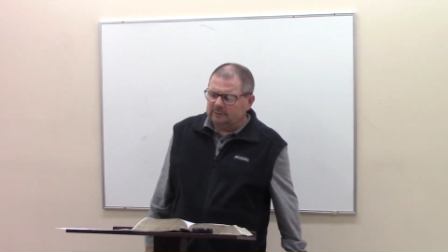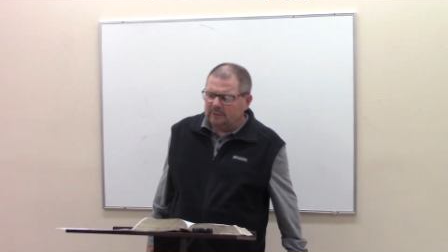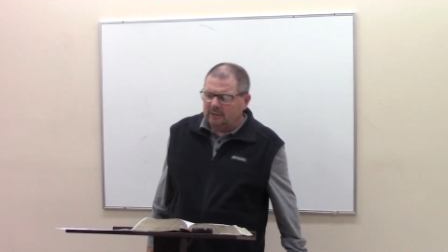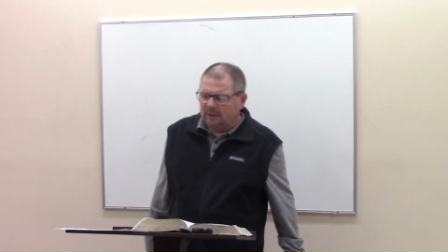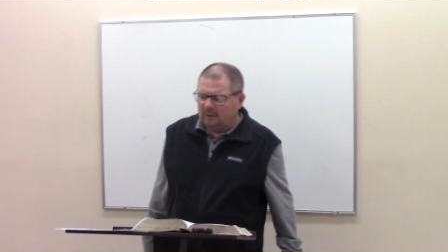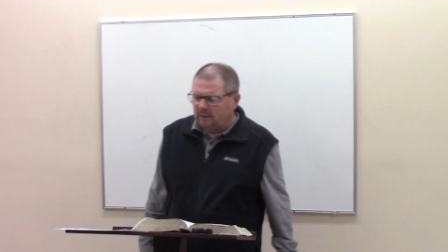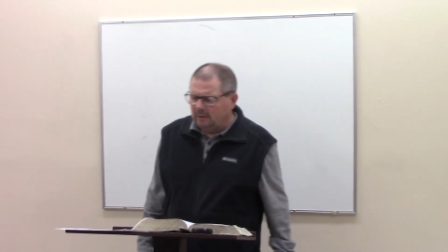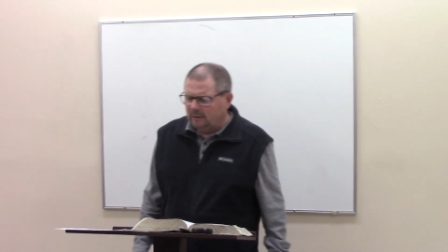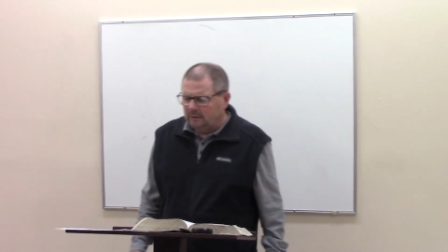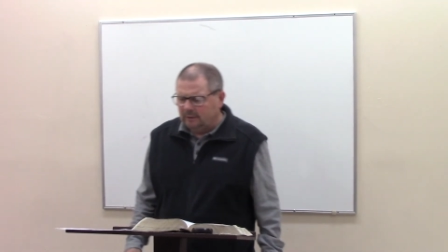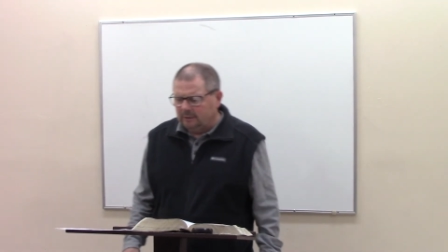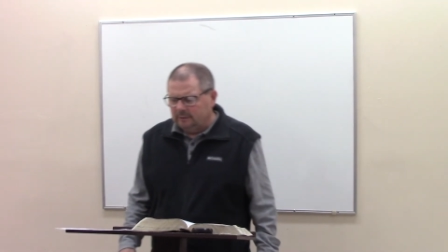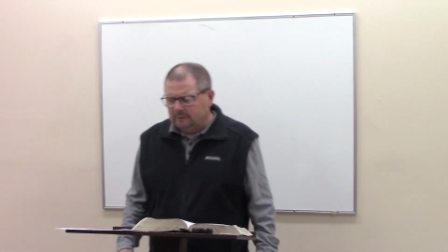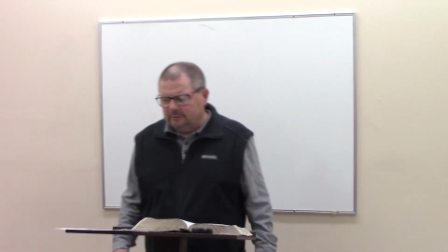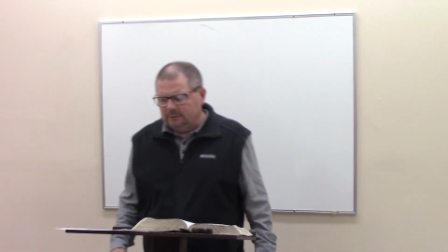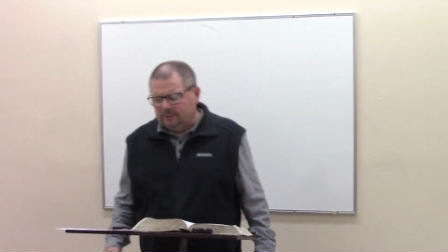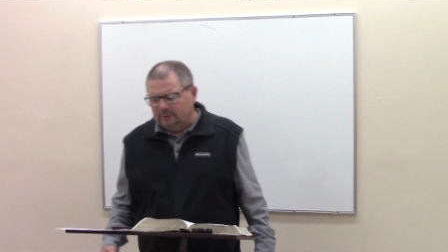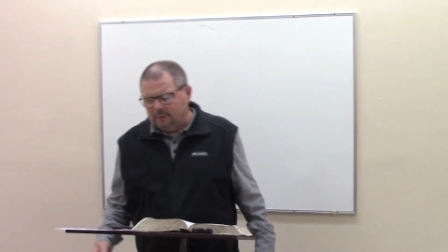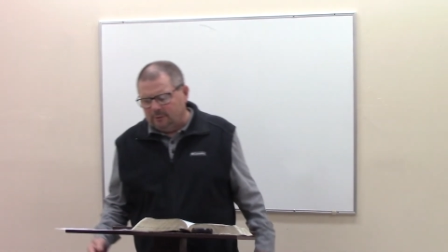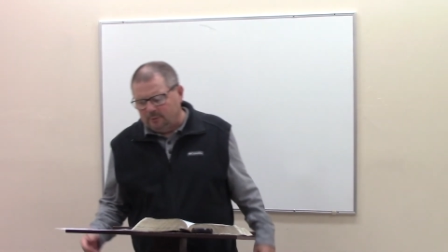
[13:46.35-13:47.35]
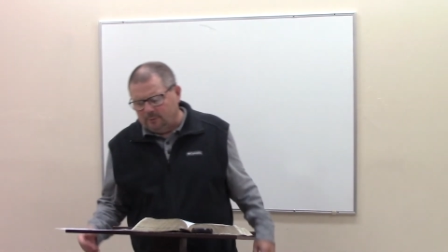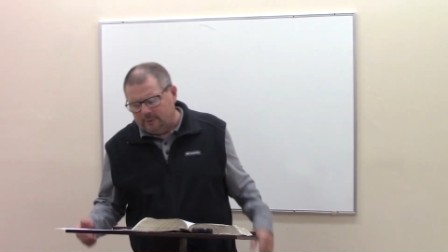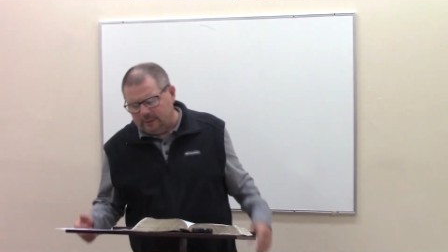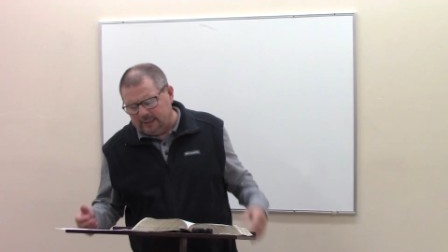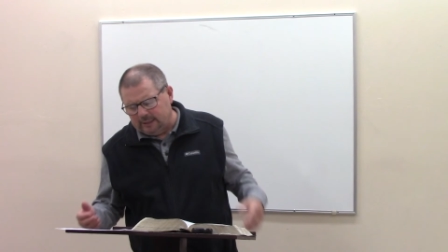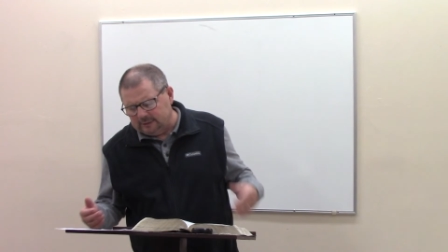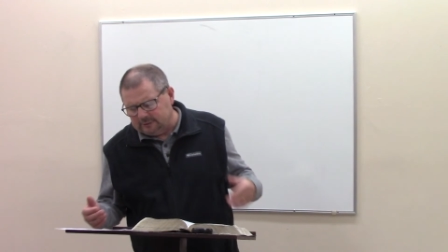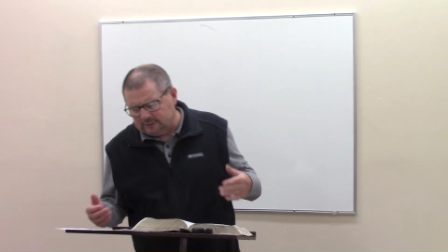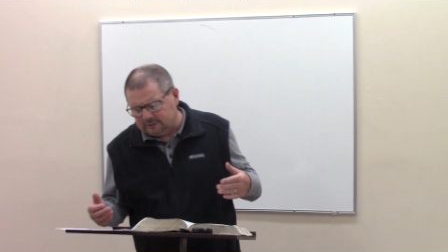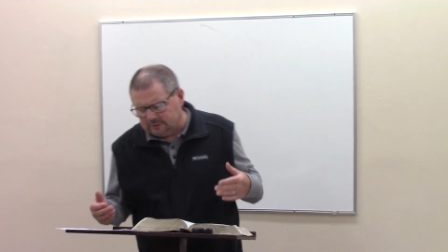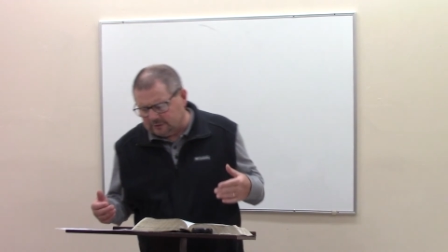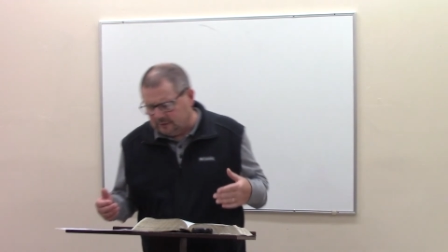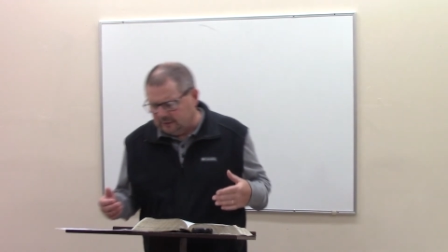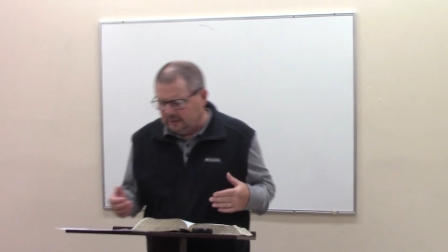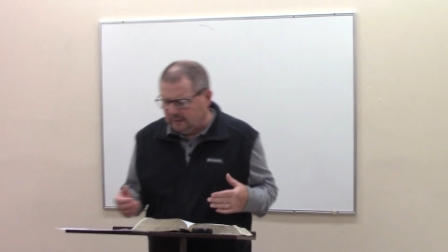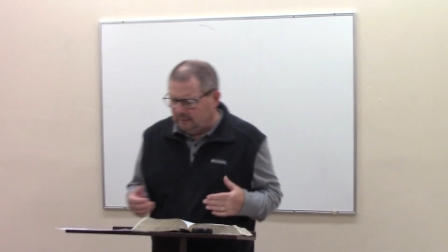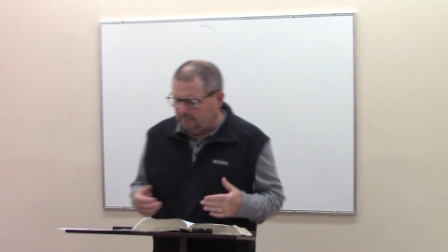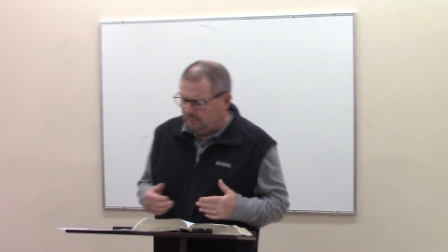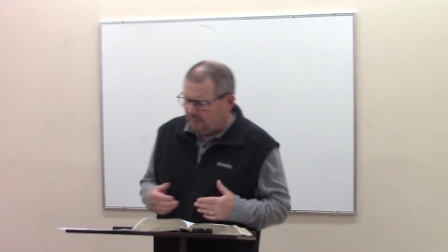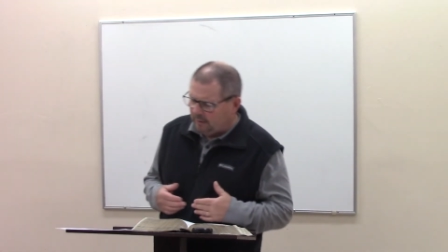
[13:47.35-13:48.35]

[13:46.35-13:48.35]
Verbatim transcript: uh, you know, us if